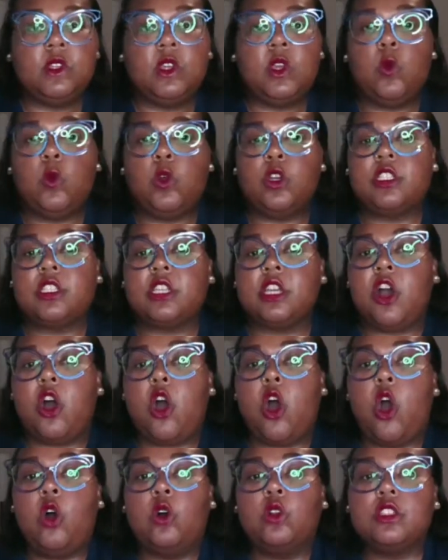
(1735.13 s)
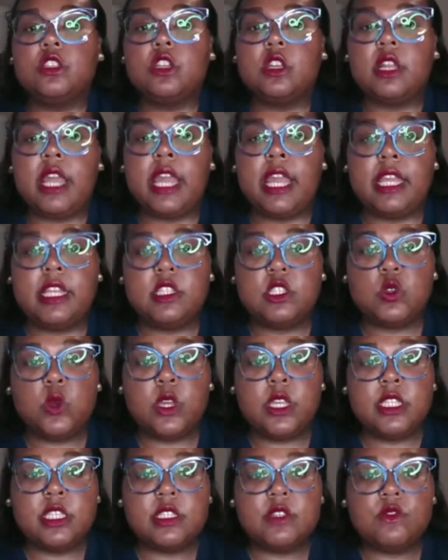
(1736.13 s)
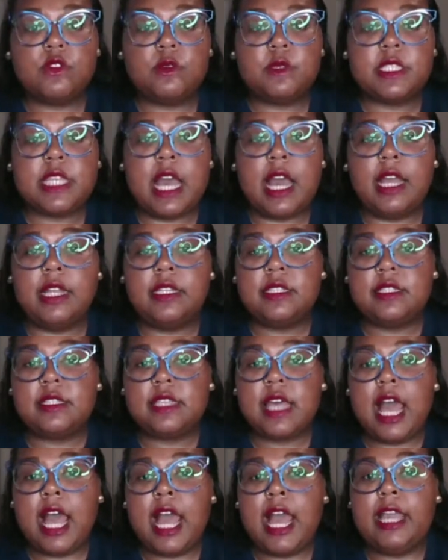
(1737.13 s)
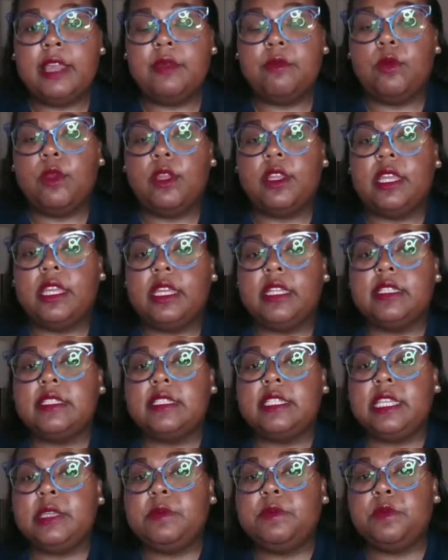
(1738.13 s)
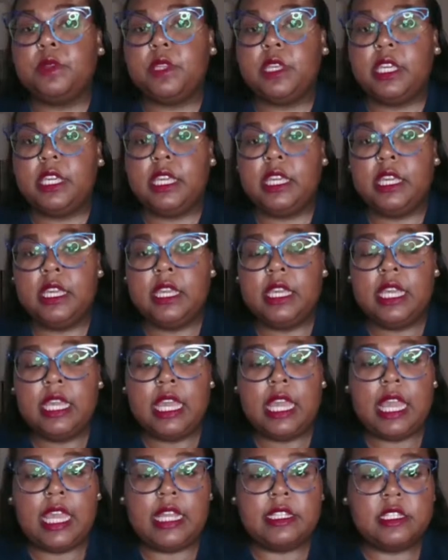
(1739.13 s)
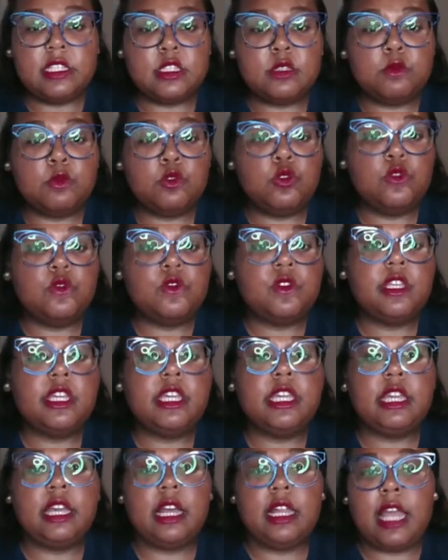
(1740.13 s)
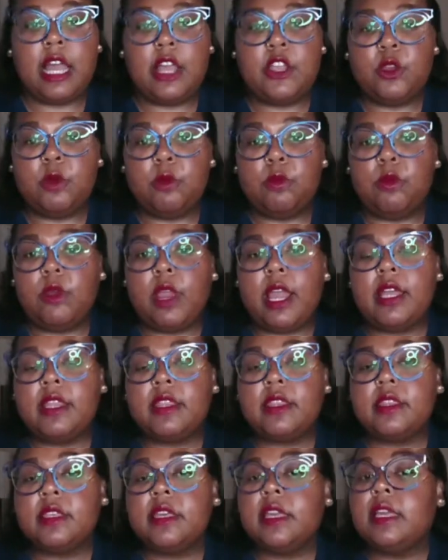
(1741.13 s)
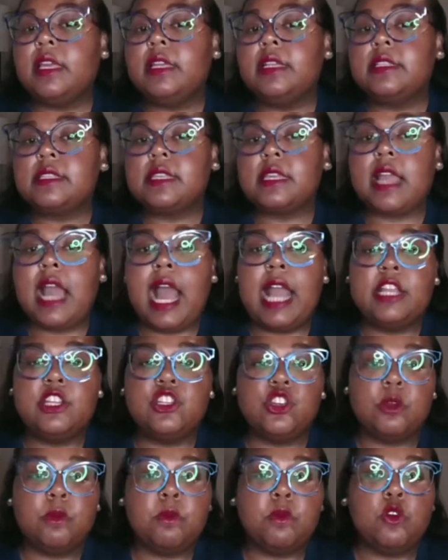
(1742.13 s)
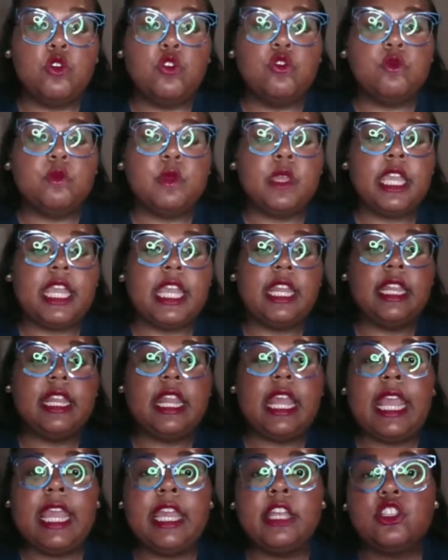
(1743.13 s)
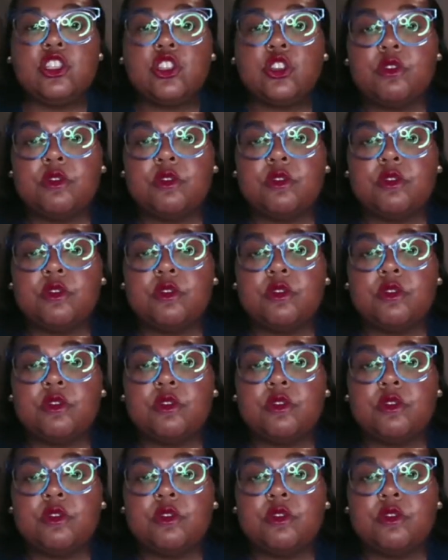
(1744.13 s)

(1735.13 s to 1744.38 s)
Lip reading: We're just going to alternate twist from side to side, breathing in deeply and smoothly. Allow your breath to guide your movement and enhance your